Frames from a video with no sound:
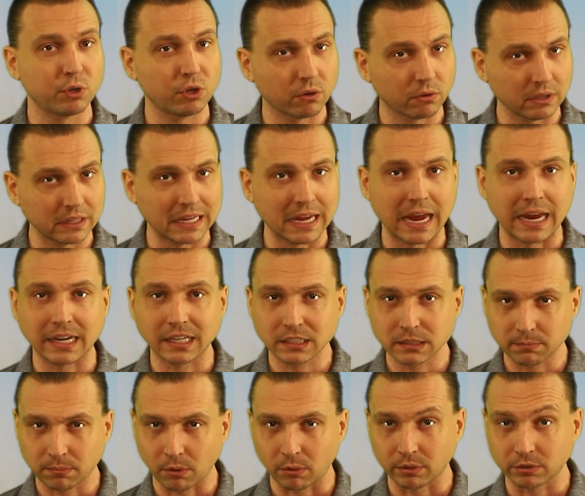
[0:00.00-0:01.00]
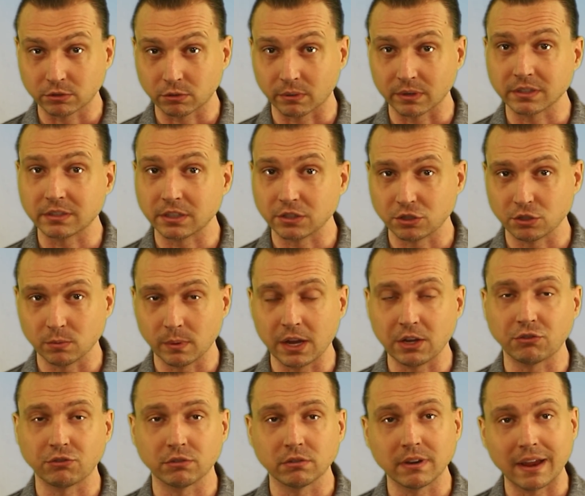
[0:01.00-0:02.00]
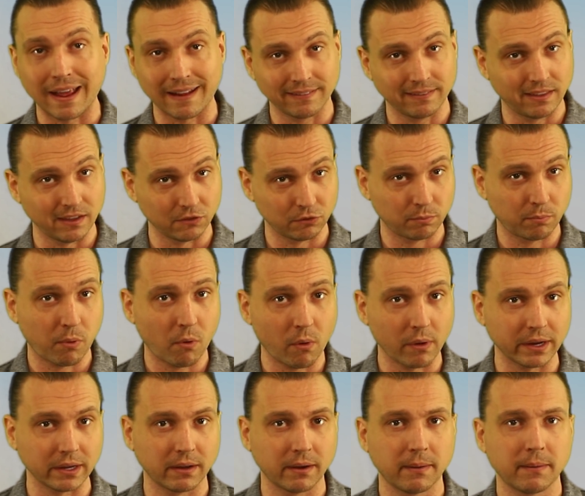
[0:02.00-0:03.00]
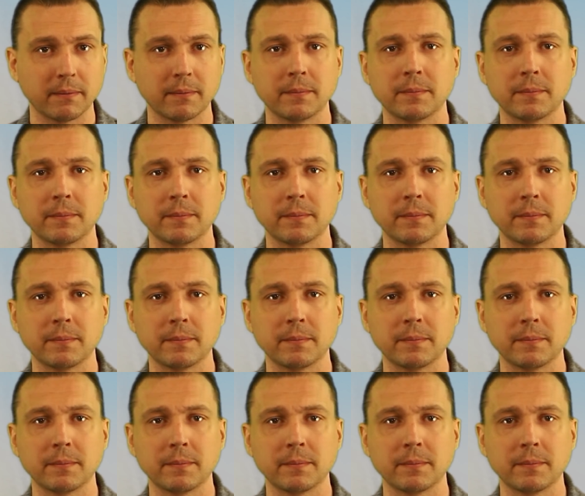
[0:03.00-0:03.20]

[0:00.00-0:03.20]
purely an exploratory situation at this point.